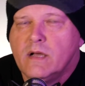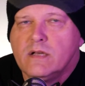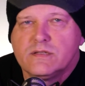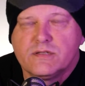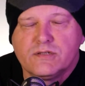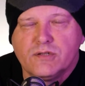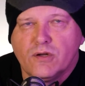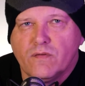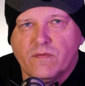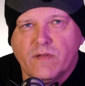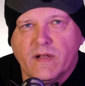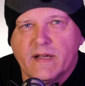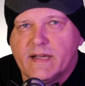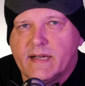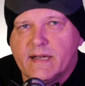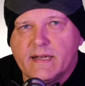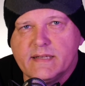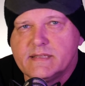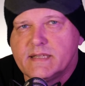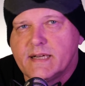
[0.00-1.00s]

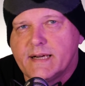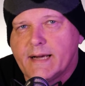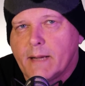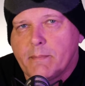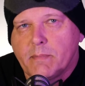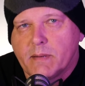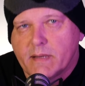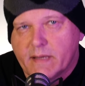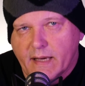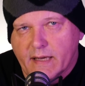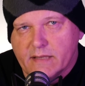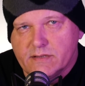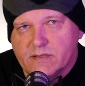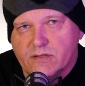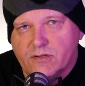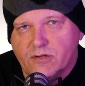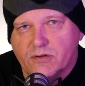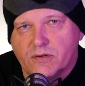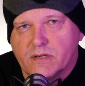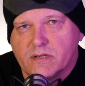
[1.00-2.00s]
Snowflake isn't an
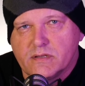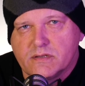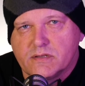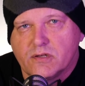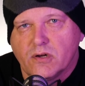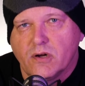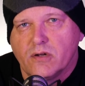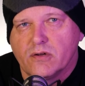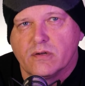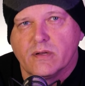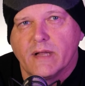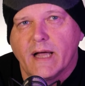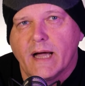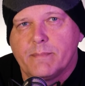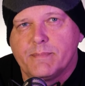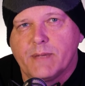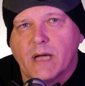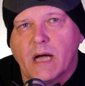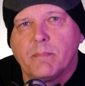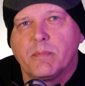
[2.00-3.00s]
application you can install on your
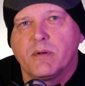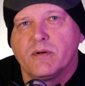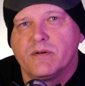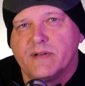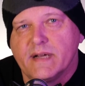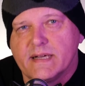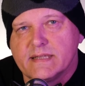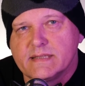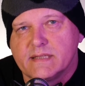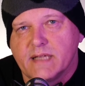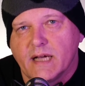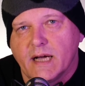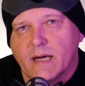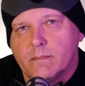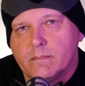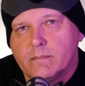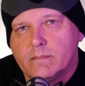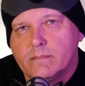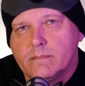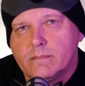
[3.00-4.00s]
laptop or your desktop.